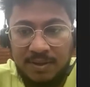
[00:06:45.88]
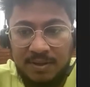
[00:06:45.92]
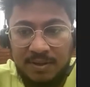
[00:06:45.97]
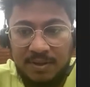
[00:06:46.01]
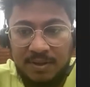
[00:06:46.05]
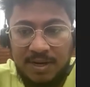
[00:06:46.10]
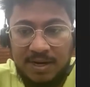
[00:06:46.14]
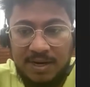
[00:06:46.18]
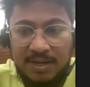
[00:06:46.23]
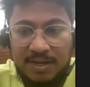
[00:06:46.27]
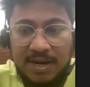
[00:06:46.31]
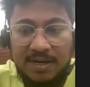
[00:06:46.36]

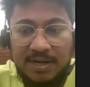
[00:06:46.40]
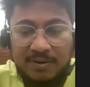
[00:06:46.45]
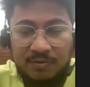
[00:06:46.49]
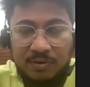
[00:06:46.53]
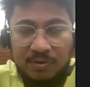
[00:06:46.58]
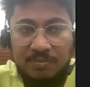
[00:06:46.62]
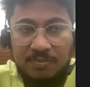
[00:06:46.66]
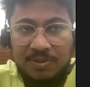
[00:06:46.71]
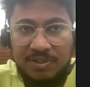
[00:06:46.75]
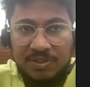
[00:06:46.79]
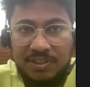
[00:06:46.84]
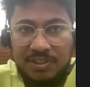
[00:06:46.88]
And that
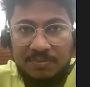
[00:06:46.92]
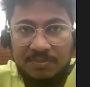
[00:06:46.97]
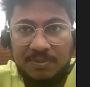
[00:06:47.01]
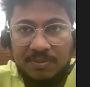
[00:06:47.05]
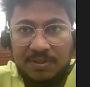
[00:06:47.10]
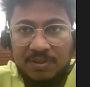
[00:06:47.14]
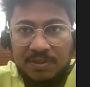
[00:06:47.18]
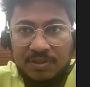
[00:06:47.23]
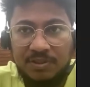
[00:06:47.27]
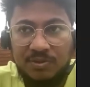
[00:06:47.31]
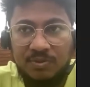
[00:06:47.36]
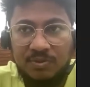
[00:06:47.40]
would be
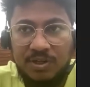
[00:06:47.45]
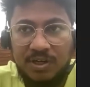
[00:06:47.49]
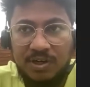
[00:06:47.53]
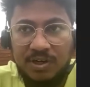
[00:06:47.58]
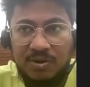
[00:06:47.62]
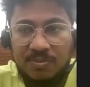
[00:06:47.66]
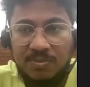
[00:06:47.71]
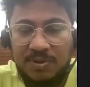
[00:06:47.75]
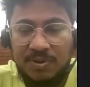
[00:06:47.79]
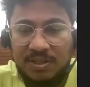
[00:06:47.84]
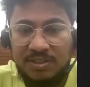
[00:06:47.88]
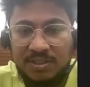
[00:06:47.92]
cheaper. Student
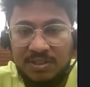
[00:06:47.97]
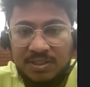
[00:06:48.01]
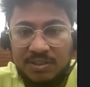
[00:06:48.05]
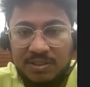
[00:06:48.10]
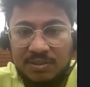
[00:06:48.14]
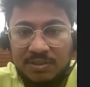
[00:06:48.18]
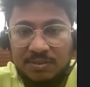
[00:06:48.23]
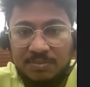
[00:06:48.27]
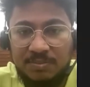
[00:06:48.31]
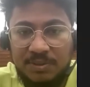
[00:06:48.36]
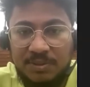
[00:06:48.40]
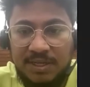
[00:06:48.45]
accommodation
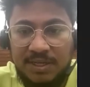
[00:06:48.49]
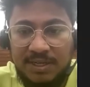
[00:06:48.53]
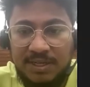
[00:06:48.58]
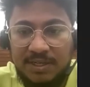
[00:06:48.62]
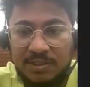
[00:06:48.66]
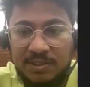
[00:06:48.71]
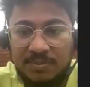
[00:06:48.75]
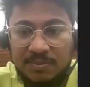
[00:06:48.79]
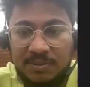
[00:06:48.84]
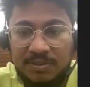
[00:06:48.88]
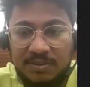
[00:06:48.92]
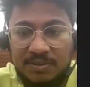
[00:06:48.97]
is pretty
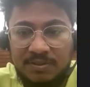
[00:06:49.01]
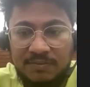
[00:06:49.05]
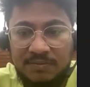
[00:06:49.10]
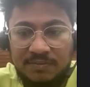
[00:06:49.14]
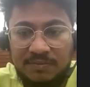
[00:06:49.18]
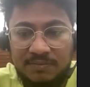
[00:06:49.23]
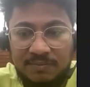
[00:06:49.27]
expensive.